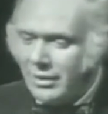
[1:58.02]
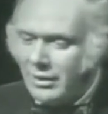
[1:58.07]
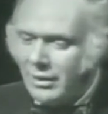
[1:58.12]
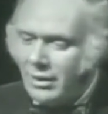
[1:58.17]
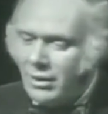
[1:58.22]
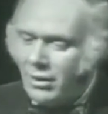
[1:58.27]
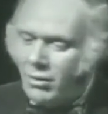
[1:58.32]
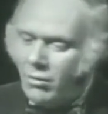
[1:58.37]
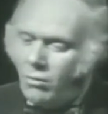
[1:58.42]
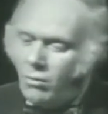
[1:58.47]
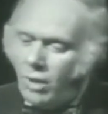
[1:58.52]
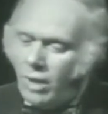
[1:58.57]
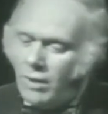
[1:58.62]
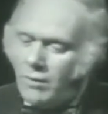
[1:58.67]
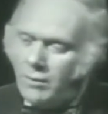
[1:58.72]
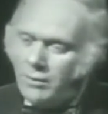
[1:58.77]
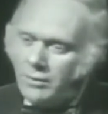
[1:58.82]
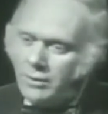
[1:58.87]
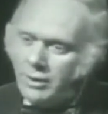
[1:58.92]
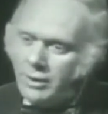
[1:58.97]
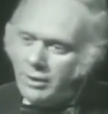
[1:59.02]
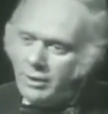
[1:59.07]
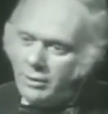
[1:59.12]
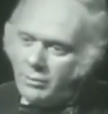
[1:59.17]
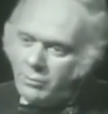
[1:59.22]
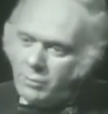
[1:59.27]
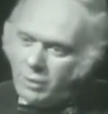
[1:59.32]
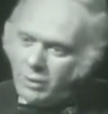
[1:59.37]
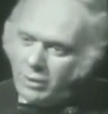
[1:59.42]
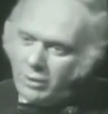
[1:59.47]
Why would they
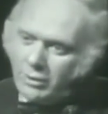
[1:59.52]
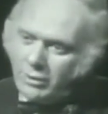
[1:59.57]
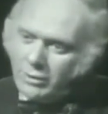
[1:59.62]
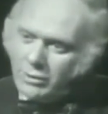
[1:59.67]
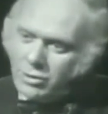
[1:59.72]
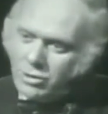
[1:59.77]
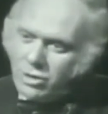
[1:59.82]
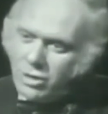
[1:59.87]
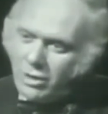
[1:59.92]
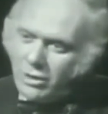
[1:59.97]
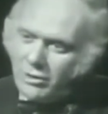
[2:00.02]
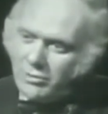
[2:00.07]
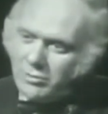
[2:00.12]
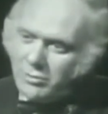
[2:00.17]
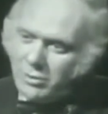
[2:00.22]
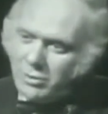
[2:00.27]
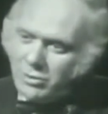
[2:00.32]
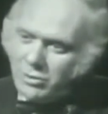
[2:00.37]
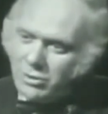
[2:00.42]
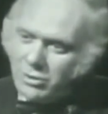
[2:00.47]
want to learn Chinese martial arts?